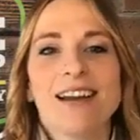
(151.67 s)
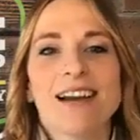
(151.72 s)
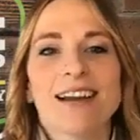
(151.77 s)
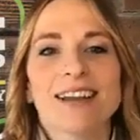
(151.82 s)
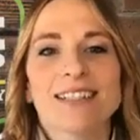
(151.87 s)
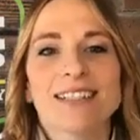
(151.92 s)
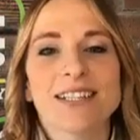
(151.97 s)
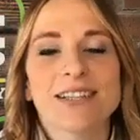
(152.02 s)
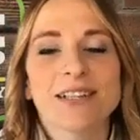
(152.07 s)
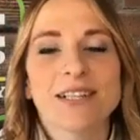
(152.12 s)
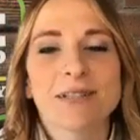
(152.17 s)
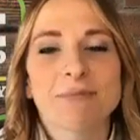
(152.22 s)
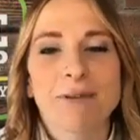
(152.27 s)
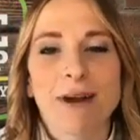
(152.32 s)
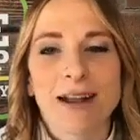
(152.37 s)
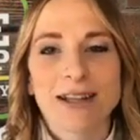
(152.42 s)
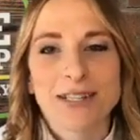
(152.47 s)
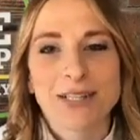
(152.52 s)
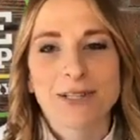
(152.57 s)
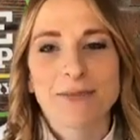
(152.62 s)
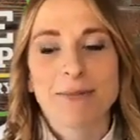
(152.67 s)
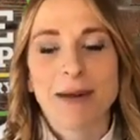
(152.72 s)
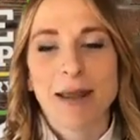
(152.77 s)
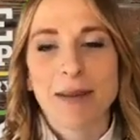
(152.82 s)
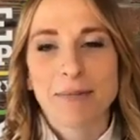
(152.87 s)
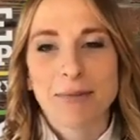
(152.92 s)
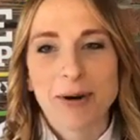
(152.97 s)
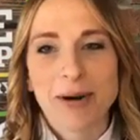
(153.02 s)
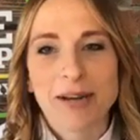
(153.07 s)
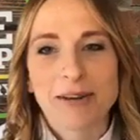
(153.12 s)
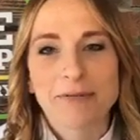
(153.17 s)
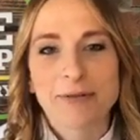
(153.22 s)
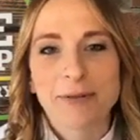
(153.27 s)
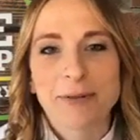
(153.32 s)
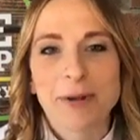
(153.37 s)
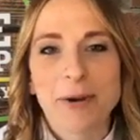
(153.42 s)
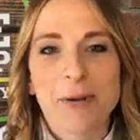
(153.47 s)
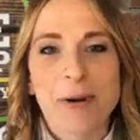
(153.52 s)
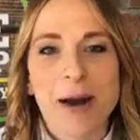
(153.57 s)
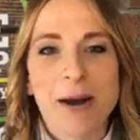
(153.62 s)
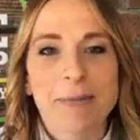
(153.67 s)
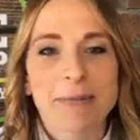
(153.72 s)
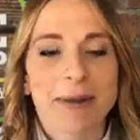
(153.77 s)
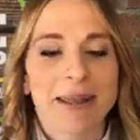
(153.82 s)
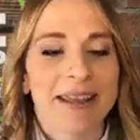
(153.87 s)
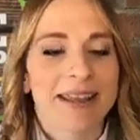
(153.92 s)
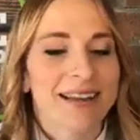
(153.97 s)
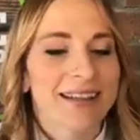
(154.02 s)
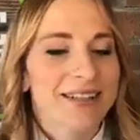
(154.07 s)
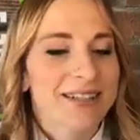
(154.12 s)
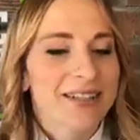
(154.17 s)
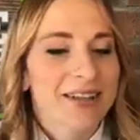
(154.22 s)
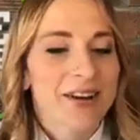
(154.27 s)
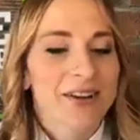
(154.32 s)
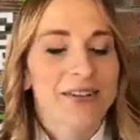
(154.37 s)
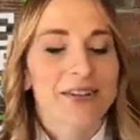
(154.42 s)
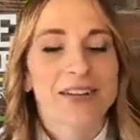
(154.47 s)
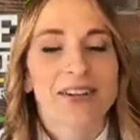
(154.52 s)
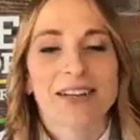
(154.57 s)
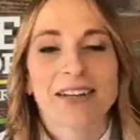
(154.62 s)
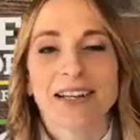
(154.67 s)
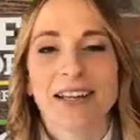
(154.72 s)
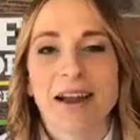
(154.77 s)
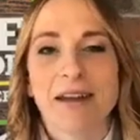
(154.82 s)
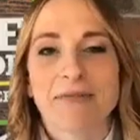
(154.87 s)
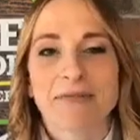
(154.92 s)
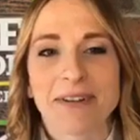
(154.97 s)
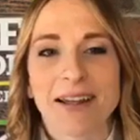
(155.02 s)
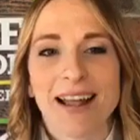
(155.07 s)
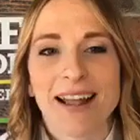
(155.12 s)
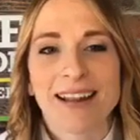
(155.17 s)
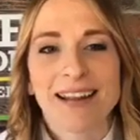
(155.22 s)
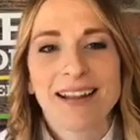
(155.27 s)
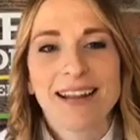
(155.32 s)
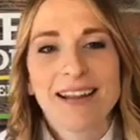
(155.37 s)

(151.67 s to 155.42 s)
a series brought to you by Prairie Food Co-op and Culinary Confidante.